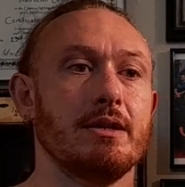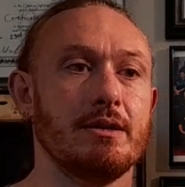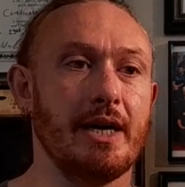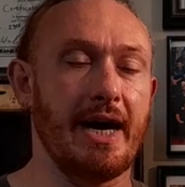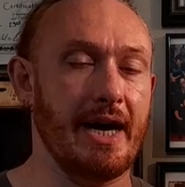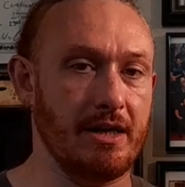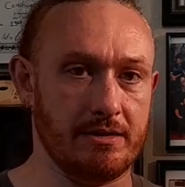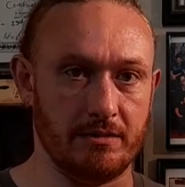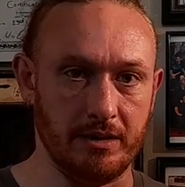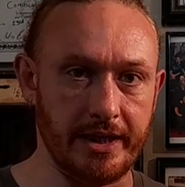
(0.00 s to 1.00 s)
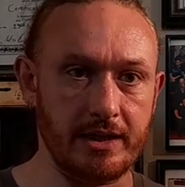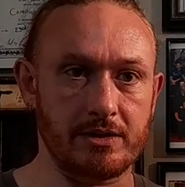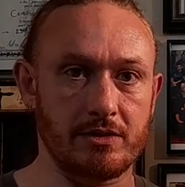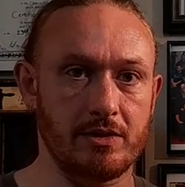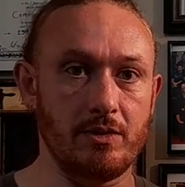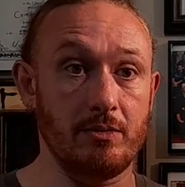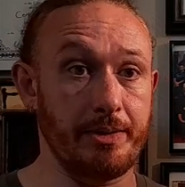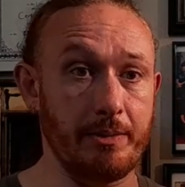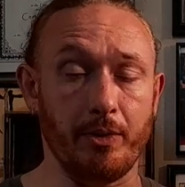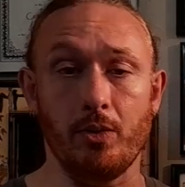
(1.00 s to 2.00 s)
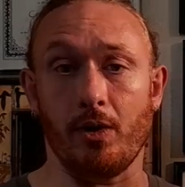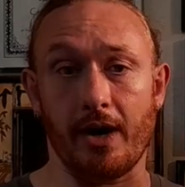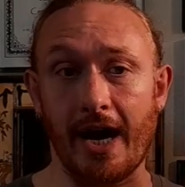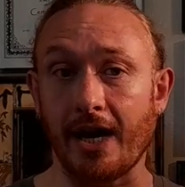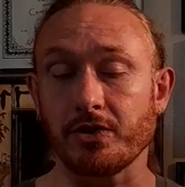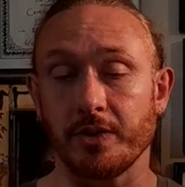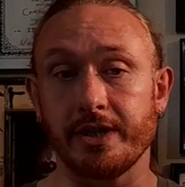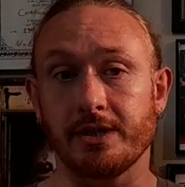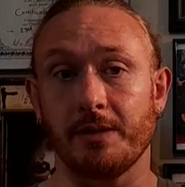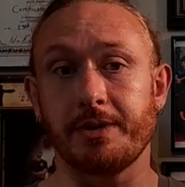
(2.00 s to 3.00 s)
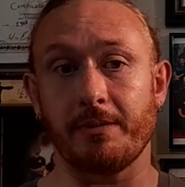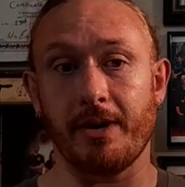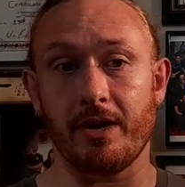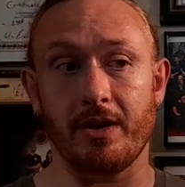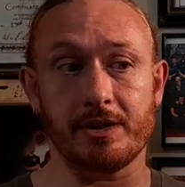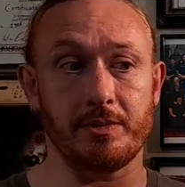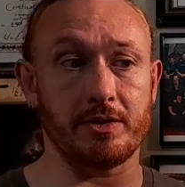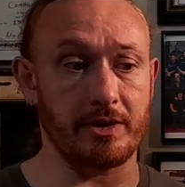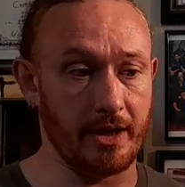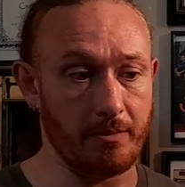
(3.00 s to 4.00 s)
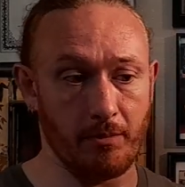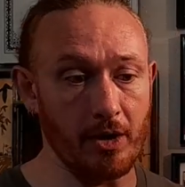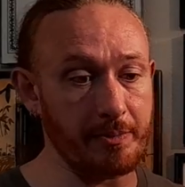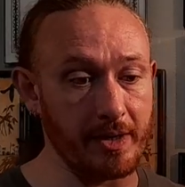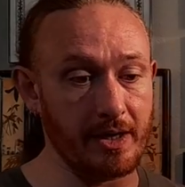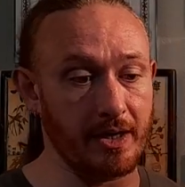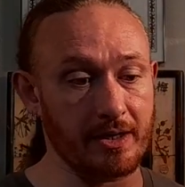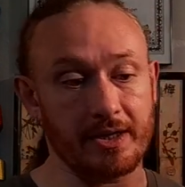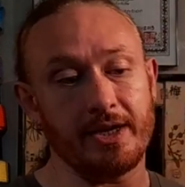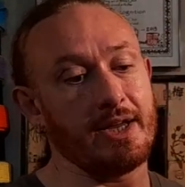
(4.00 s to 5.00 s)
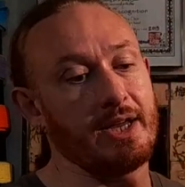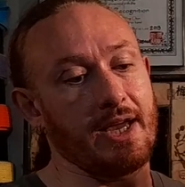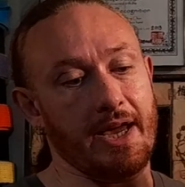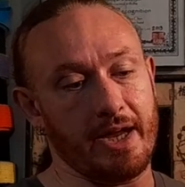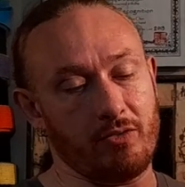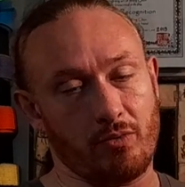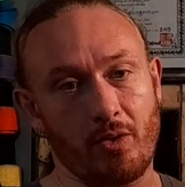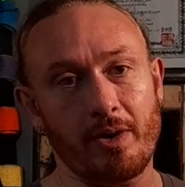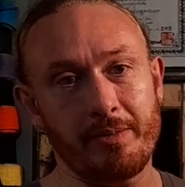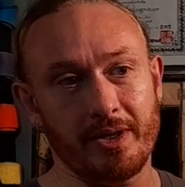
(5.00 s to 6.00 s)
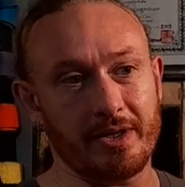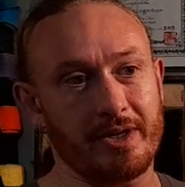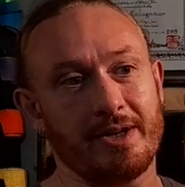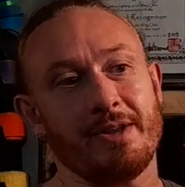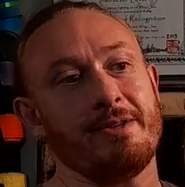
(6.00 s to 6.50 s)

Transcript: that has links to people who are actually subject matter experts like Marc MacYoung and Rory Miller